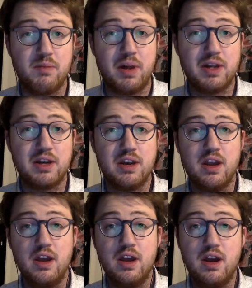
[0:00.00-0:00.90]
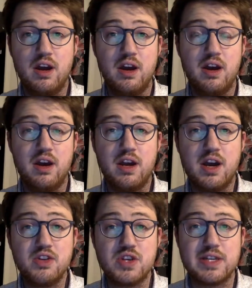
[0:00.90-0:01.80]
Balkan
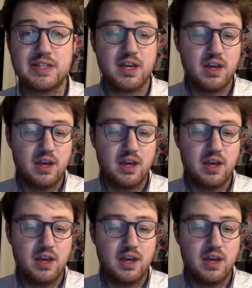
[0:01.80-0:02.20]
countries,